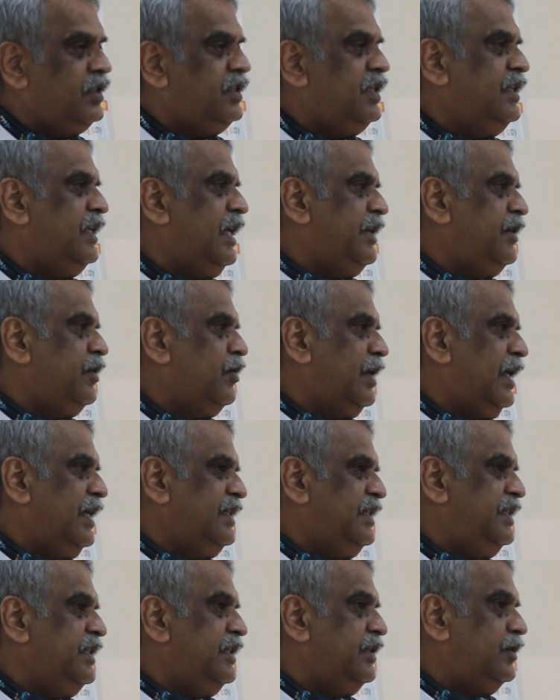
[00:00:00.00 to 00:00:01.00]
is it that you
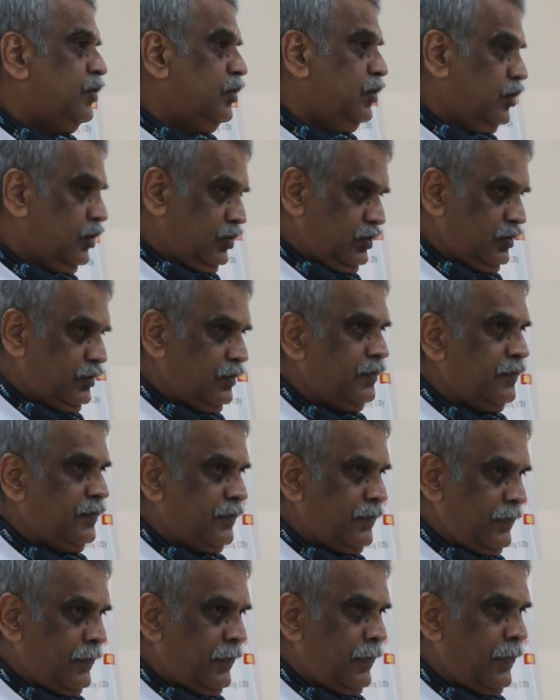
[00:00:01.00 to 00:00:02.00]
guys need to do?
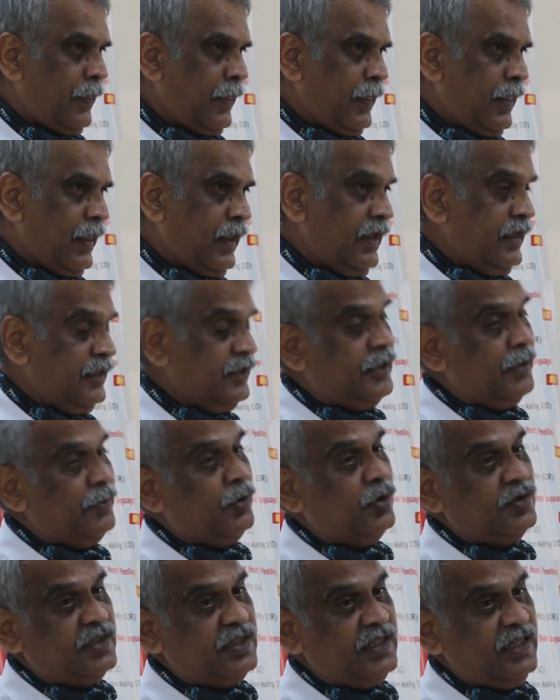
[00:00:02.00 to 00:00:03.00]
Is
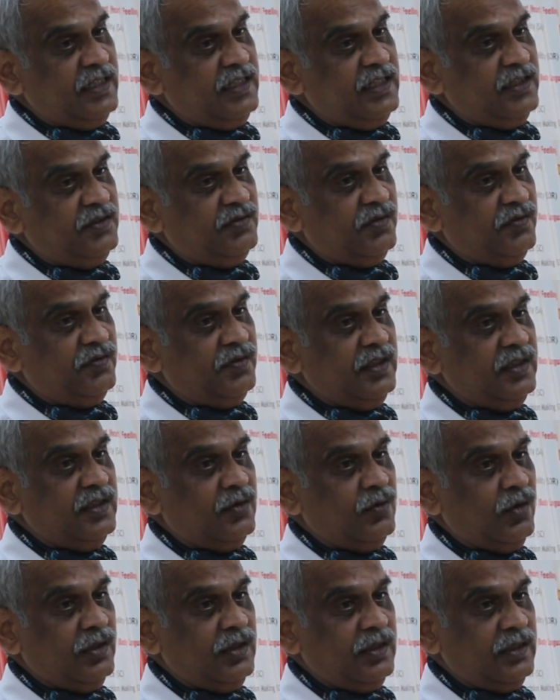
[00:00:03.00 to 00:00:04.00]
demonstrate these 15
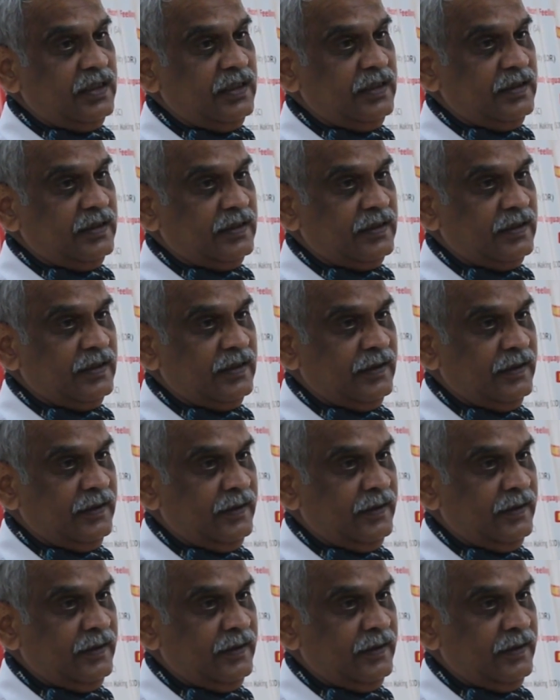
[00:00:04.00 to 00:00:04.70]
qualities.